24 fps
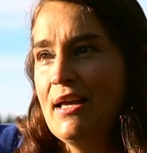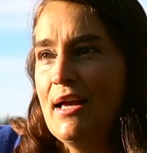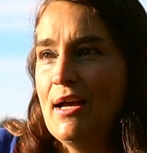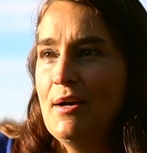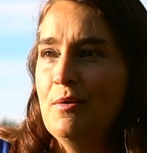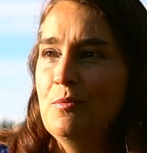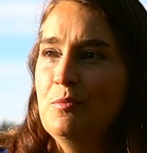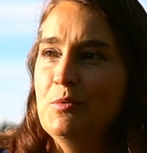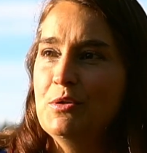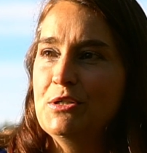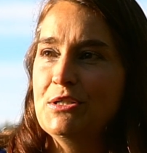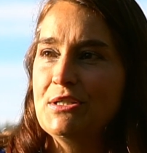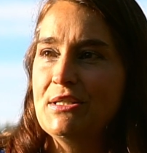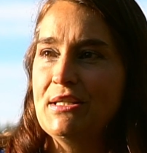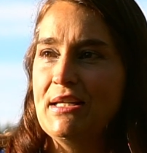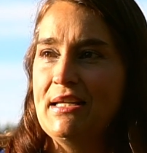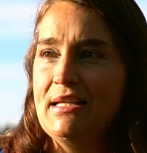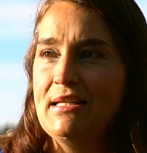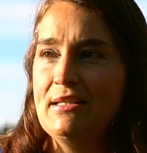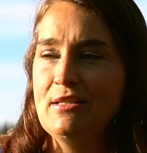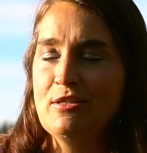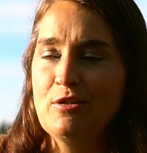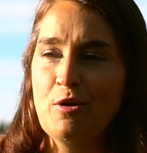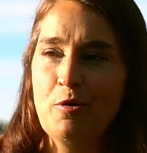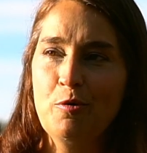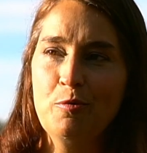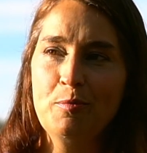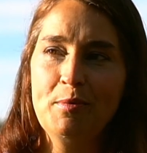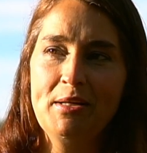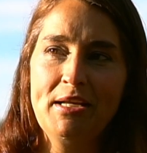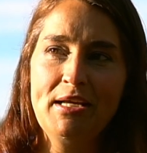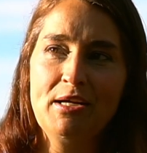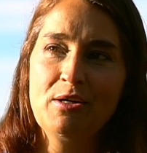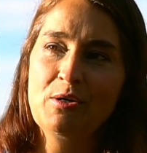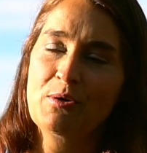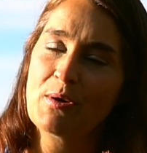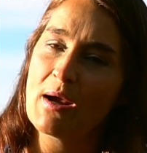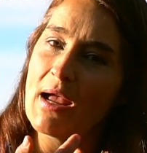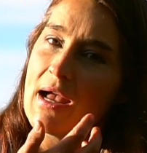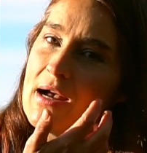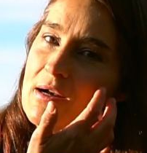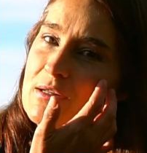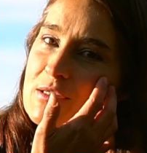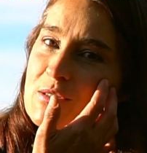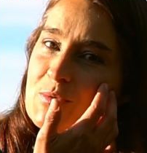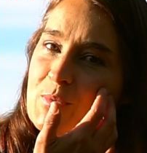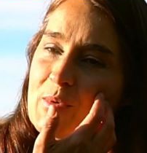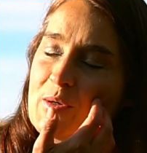And we're seeing so many
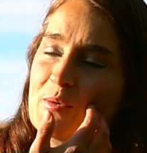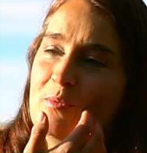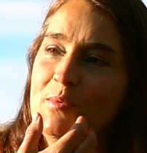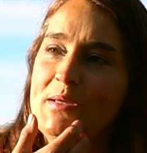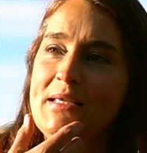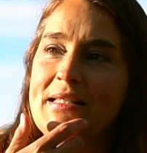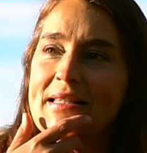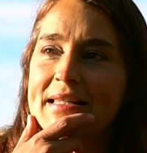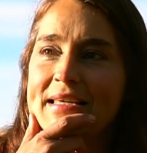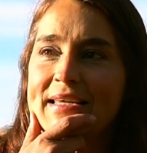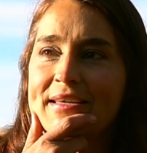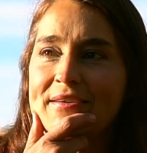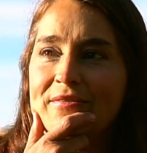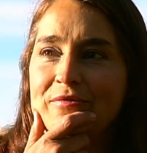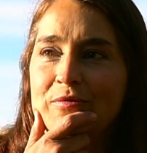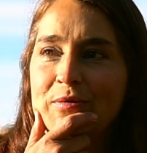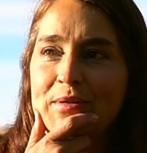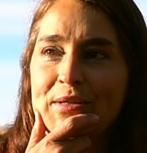crowds where we live.